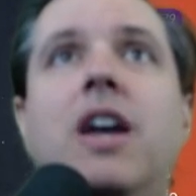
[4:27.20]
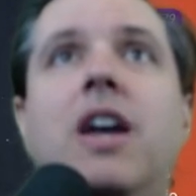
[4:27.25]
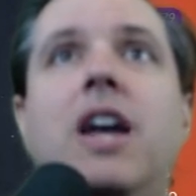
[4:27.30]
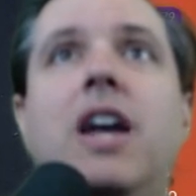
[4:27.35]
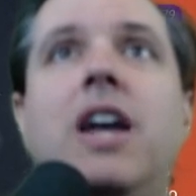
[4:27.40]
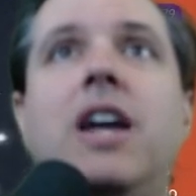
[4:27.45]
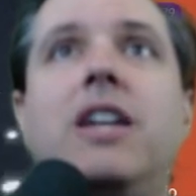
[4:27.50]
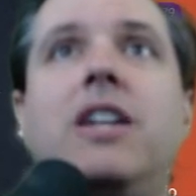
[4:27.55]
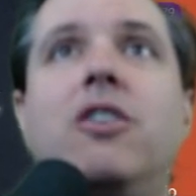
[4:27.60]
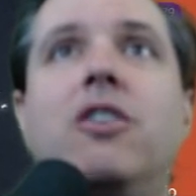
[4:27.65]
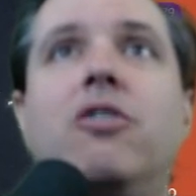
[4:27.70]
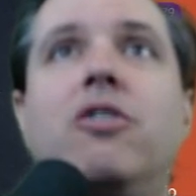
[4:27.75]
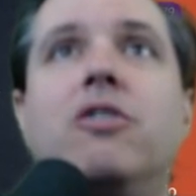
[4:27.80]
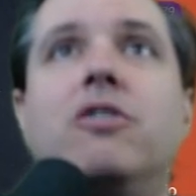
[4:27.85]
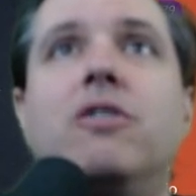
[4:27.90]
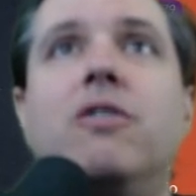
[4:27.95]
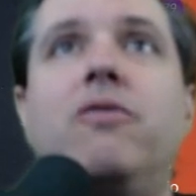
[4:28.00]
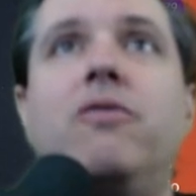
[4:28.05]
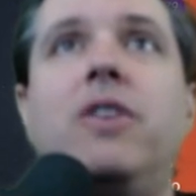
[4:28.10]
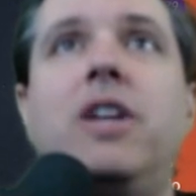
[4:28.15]
and here
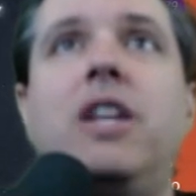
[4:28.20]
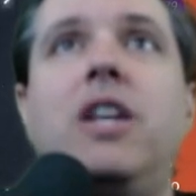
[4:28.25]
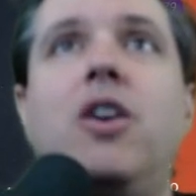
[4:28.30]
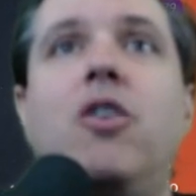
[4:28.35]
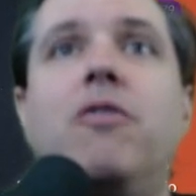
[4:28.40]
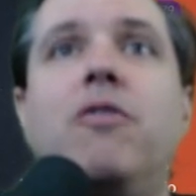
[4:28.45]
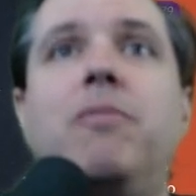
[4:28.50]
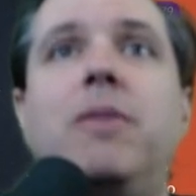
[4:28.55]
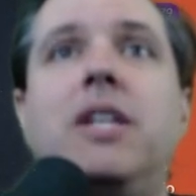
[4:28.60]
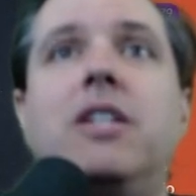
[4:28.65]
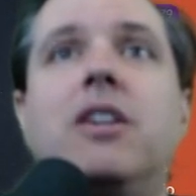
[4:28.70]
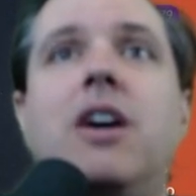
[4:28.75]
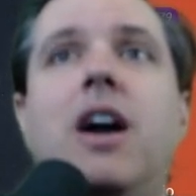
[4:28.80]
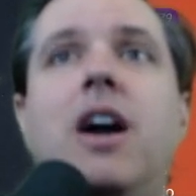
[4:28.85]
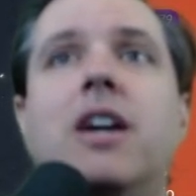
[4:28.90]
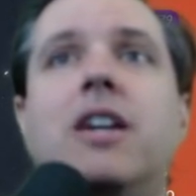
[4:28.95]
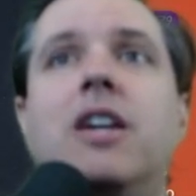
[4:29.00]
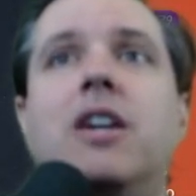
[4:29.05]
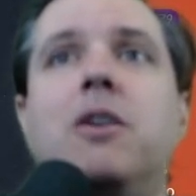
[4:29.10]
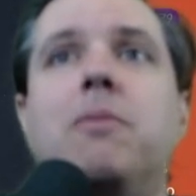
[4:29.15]
there's a video of me
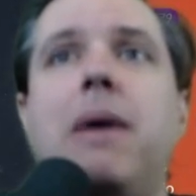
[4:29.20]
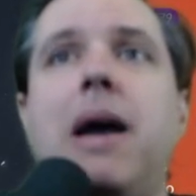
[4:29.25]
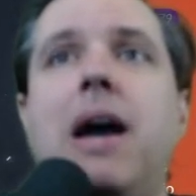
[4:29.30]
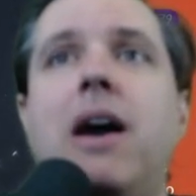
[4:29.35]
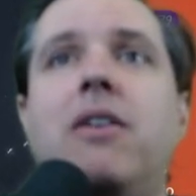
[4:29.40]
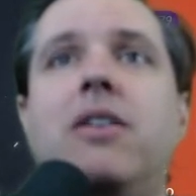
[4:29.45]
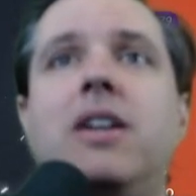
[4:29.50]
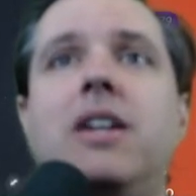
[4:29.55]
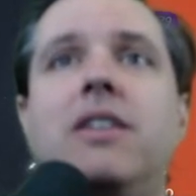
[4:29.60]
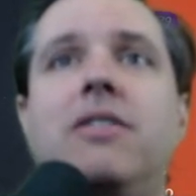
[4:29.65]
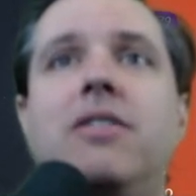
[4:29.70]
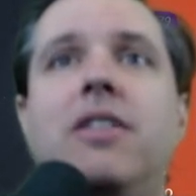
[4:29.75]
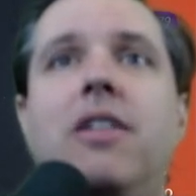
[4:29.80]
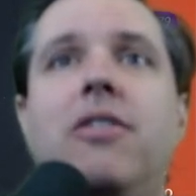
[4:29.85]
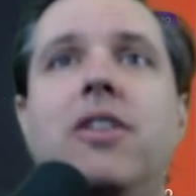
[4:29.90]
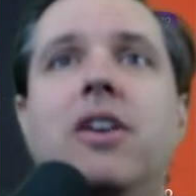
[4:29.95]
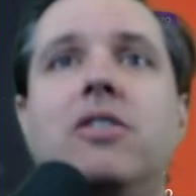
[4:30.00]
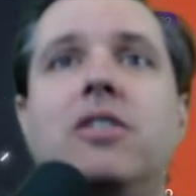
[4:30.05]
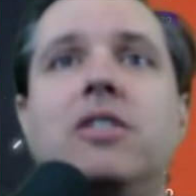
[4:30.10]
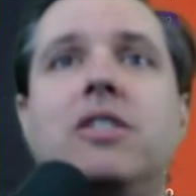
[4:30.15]
talking about it, and
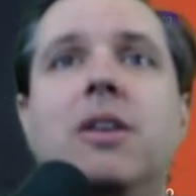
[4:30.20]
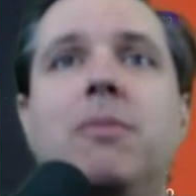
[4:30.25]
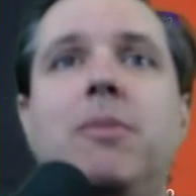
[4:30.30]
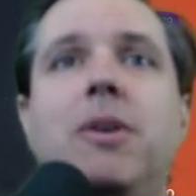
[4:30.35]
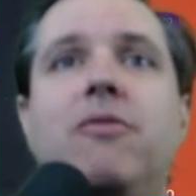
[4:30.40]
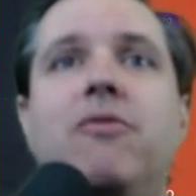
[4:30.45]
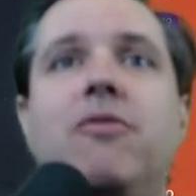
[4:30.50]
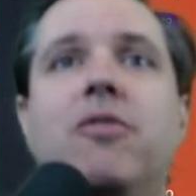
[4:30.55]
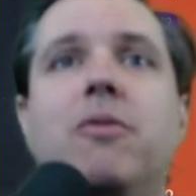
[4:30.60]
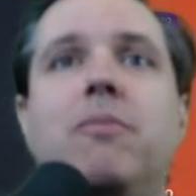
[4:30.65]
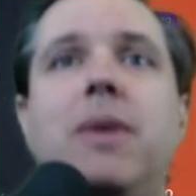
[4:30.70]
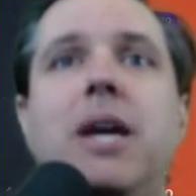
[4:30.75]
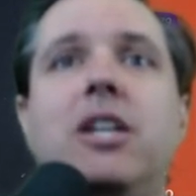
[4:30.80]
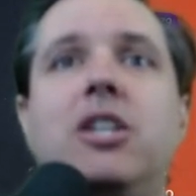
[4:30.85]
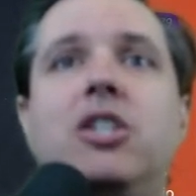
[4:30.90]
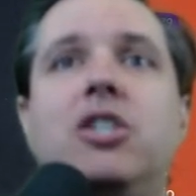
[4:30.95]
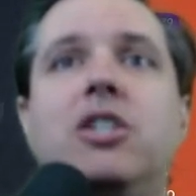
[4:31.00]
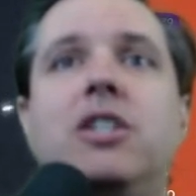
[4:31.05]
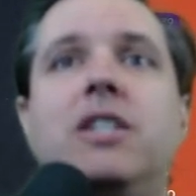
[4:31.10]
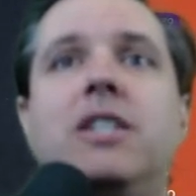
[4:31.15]
then there's some
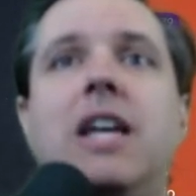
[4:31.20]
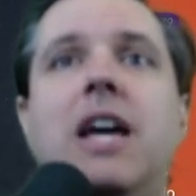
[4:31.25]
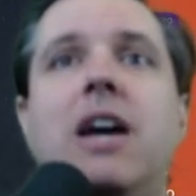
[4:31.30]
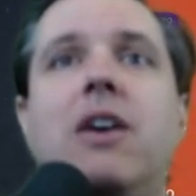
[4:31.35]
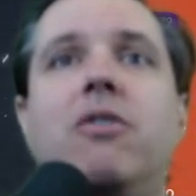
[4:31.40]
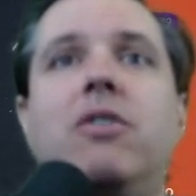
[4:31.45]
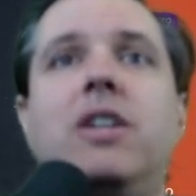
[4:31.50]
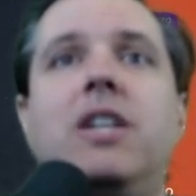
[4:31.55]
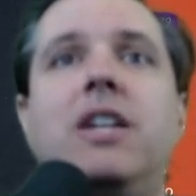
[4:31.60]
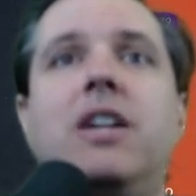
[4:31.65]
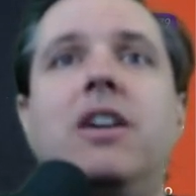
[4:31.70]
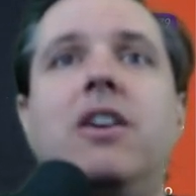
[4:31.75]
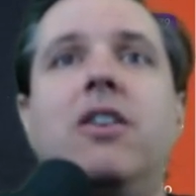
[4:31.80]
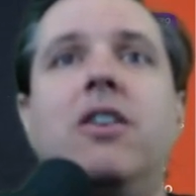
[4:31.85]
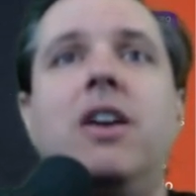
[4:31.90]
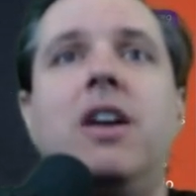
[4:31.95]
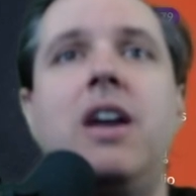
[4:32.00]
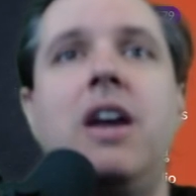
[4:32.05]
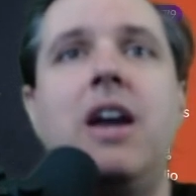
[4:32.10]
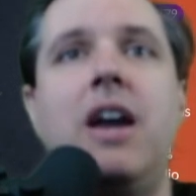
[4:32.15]
information down
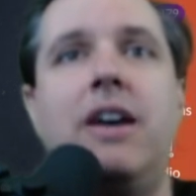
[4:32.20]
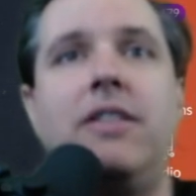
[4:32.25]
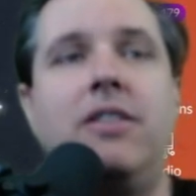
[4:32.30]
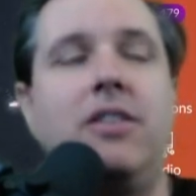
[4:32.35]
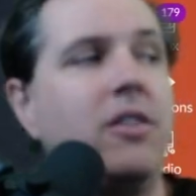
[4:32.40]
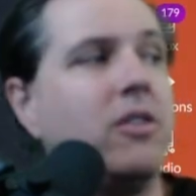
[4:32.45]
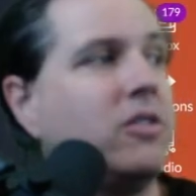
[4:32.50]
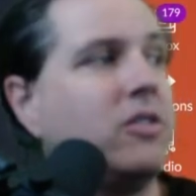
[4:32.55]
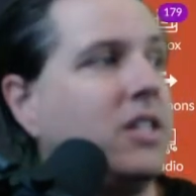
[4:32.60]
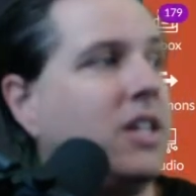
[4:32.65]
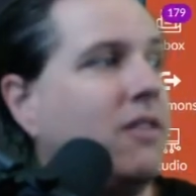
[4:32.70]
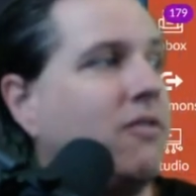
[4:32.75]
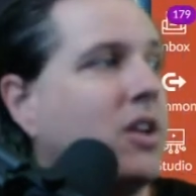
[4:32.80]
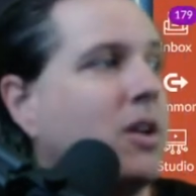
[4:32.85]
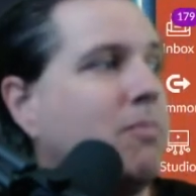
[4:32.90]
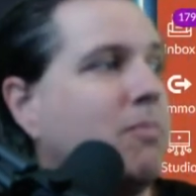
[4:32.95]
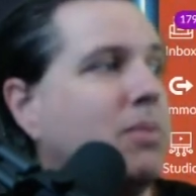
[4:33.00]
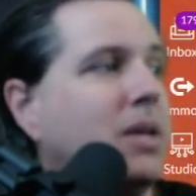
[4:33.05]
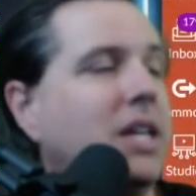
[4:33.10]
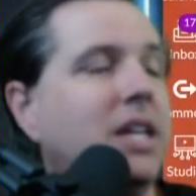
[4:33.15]
here, and then there's even
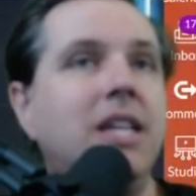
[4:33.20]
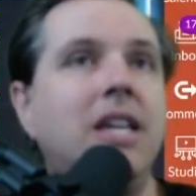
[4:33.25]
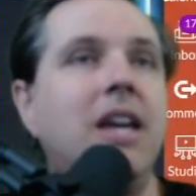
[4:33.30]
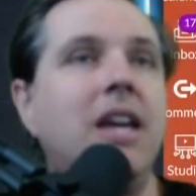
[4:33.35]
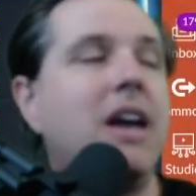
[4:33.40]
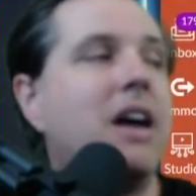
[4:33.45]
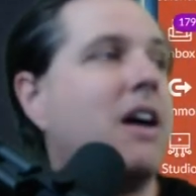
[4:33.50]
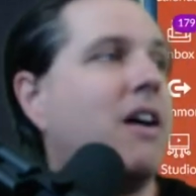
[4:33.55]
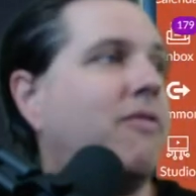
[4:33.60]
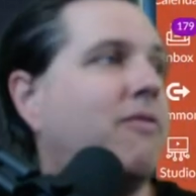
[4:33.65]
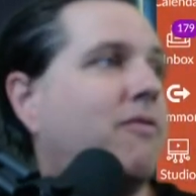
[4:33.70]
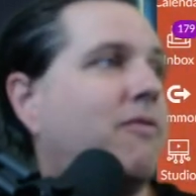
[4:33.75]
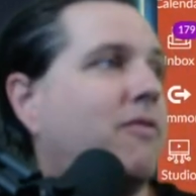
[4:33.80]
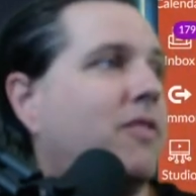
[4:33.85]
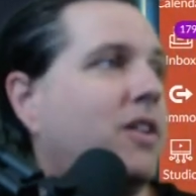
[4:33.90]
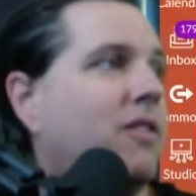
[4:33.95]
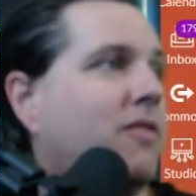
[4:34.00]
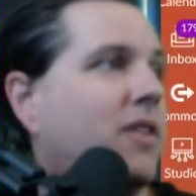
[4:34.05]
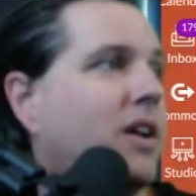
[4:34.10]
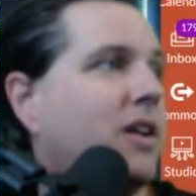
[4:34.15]
a PDF.
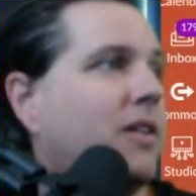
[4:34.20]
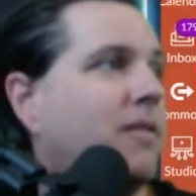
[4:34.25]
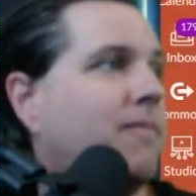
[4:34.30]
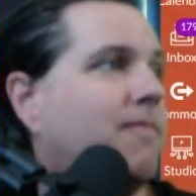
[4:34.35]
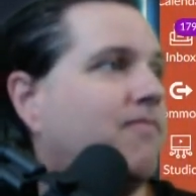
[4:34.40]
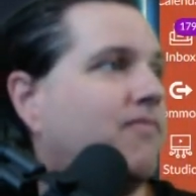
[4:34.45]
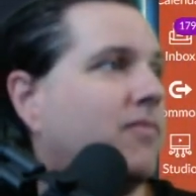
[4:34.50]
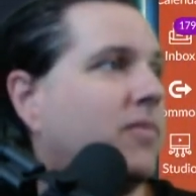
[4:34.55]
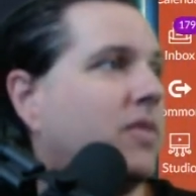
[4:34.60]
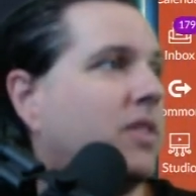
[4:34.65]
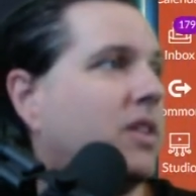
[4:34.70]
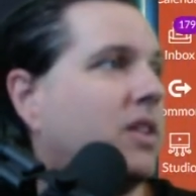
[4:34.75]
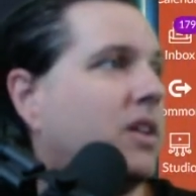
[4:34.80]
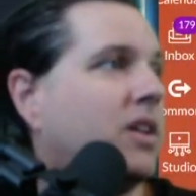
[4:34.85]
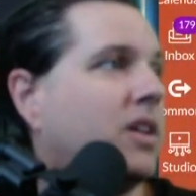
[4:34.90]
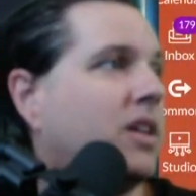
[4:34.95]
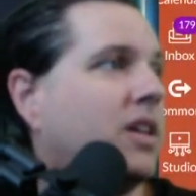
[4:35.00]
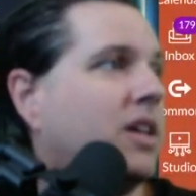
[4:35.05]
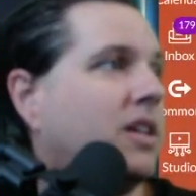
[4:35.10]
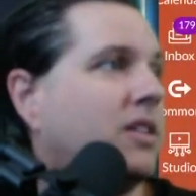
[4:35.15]
If I
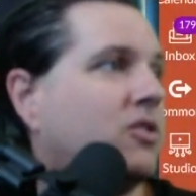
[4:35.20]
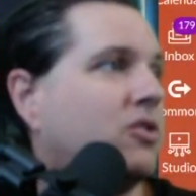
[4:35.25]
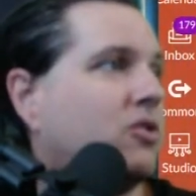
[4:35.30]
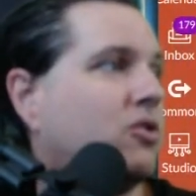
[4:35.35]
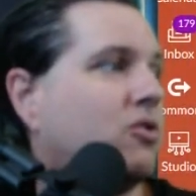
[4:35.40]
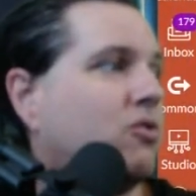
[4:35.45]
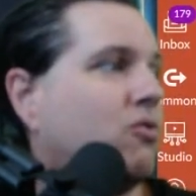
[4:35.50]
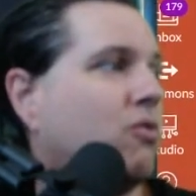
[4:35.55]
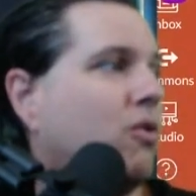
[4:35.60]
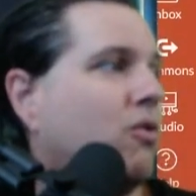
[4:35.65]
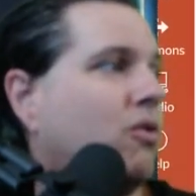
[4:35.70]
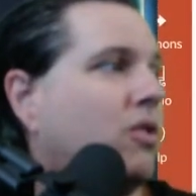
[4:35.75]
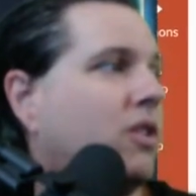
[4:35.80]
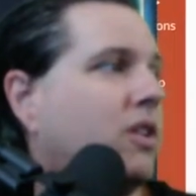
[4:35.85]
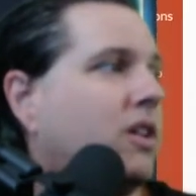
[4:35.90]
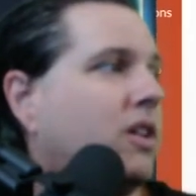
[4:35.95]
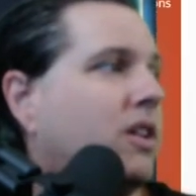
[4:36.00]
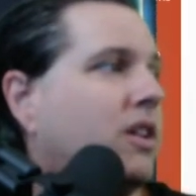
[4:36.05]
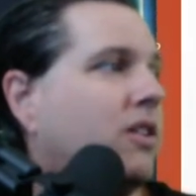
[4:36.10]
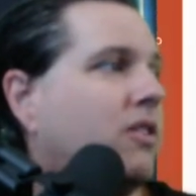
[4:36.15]
can't scroll
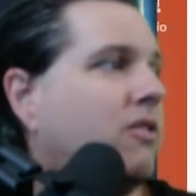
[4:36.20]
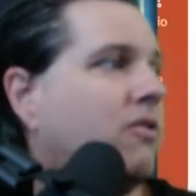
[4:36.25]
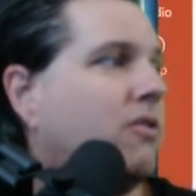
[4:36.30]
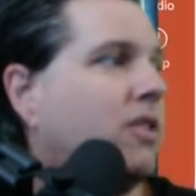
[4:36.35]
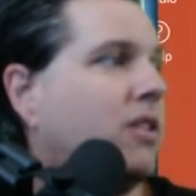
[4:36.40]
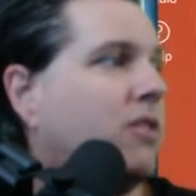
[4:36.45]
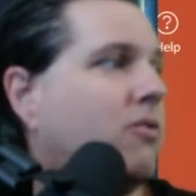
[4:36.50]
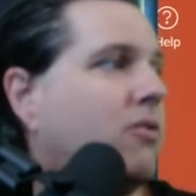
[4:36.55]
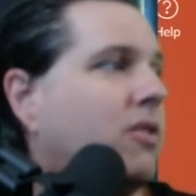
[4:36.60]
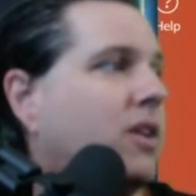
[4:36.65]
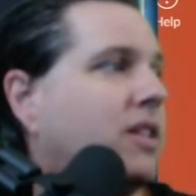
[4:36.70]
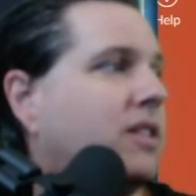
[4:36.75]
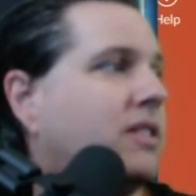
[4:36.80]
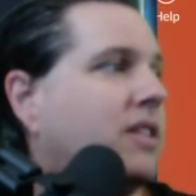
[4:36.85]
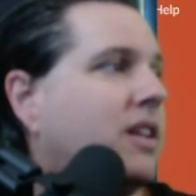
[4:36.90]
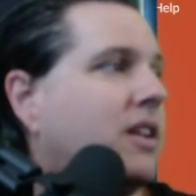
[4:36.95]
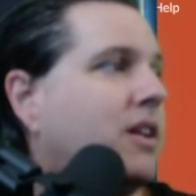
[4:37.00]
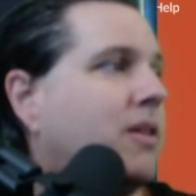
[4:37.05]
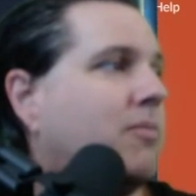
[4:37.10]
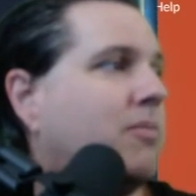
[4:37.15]
on here right the way it's
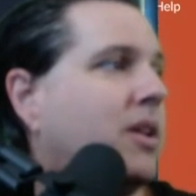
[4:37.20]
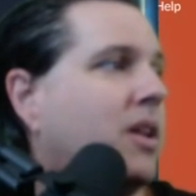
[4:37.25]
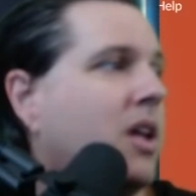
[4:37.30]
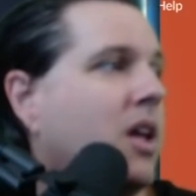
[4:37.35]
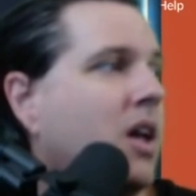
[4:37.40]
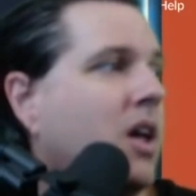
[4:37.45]
set up, but